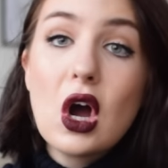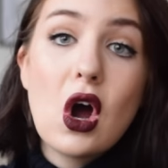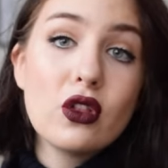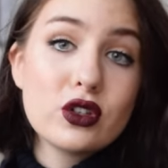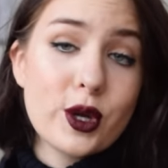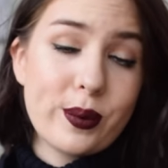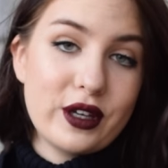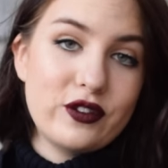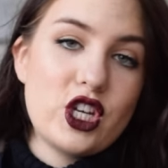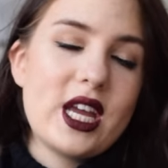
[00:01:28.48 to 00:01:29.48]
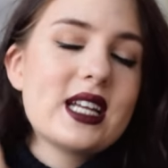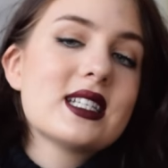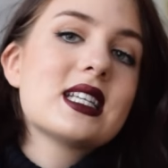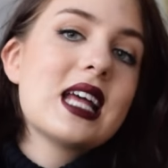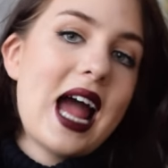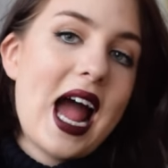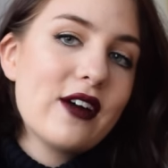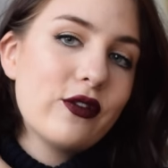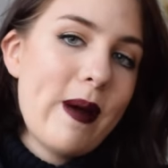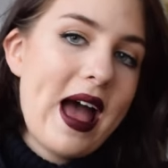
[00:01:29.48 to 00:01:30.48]
On the topic of jeans, I
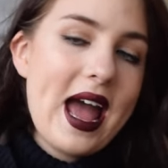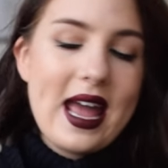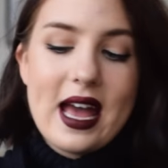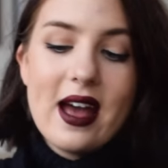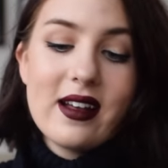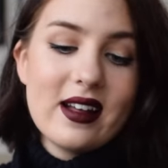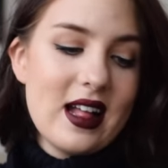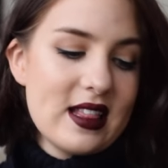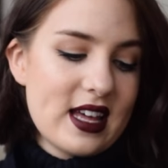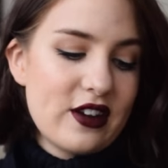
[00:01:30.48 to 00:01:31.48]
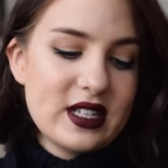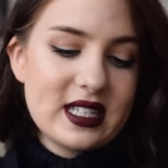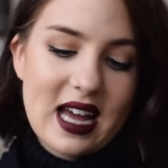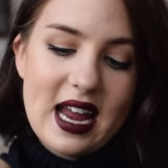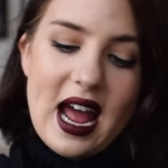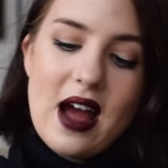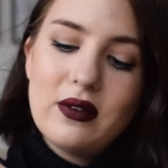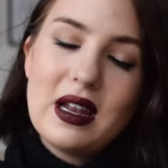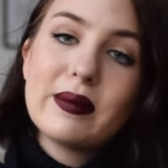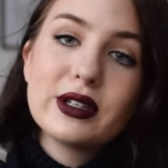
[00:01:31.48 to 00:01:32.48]
have a pair here that are inside out.
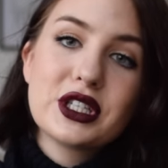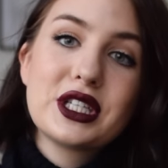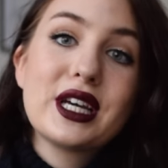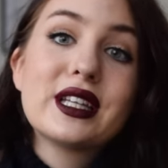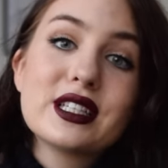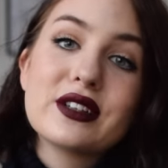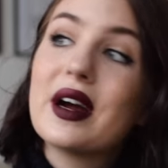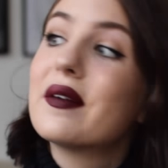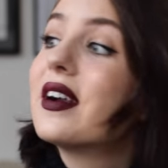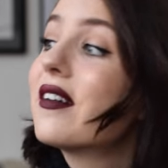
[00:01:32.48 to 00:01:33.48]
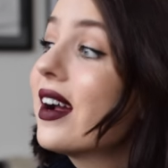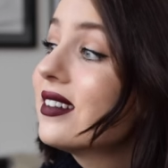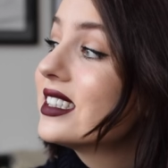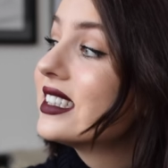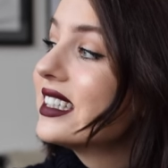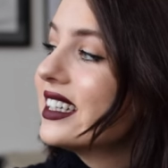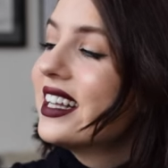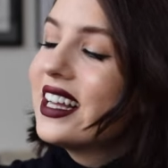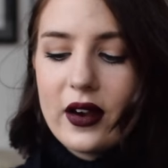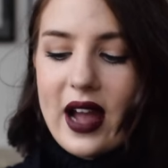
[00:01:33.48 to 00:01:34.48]
Let me just turn these the right way around.
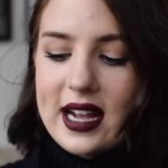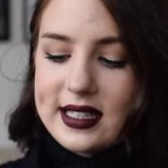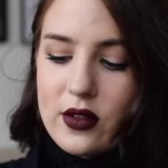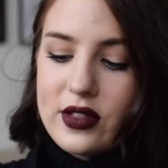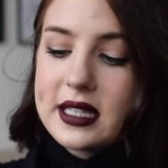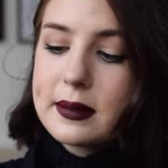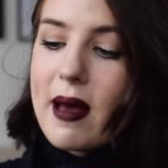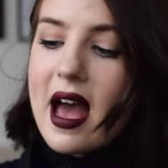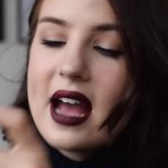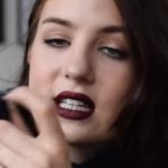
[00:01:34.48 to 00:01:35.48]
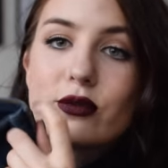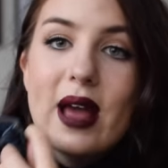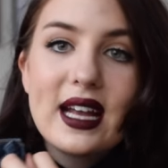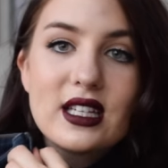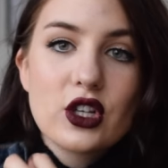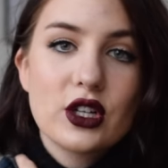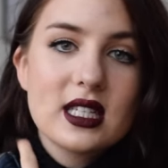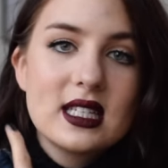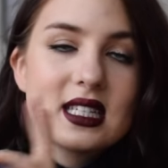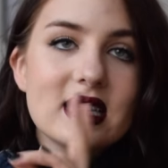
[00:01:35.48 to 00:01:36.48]
Okay, so this pair is from ASOS.
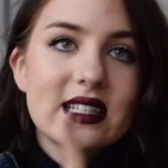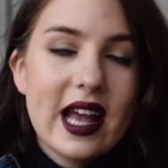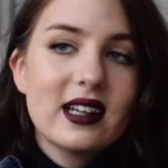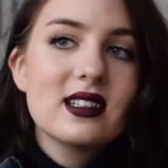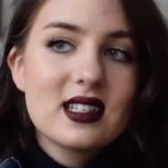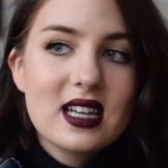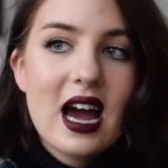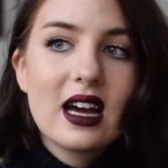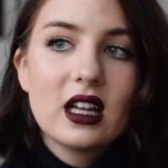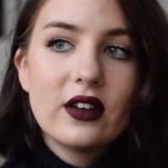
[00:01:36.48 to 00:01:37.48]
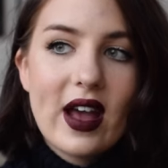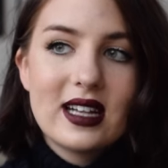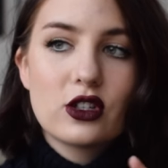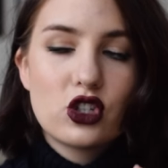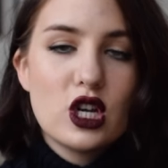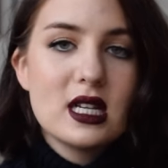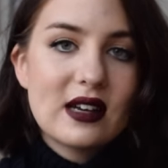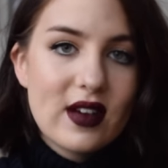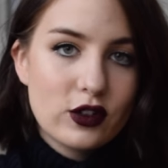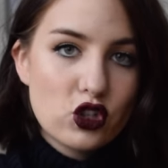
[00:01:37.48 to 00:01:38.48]
This is the second style of ASOS jeans
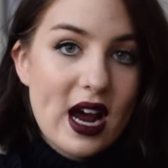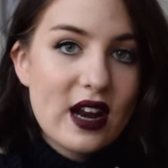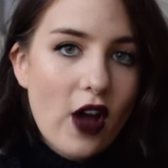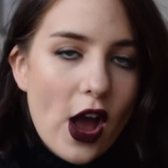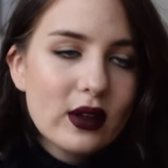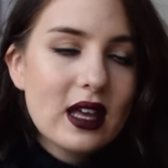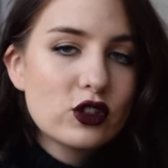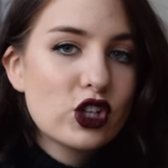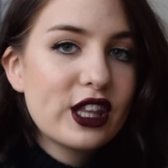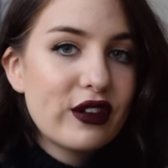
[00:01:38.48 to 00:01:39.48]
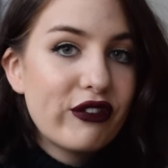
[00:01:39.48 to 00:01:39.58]
I've ever tried. I've only ever tried the